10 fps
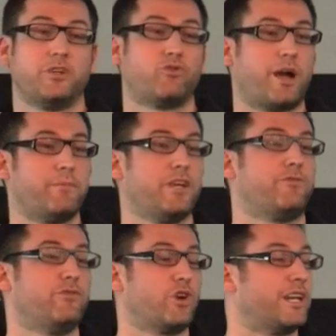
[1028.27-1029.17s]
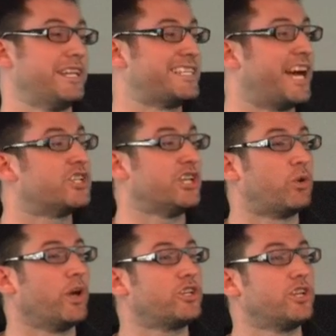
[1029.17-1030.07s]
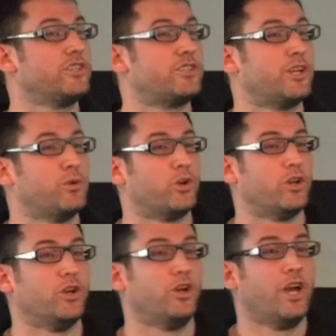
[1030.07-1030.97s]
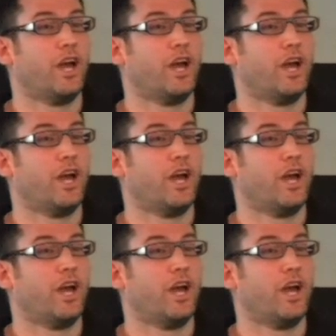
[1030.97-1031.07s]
grab me if you've got any touchy questions that you want to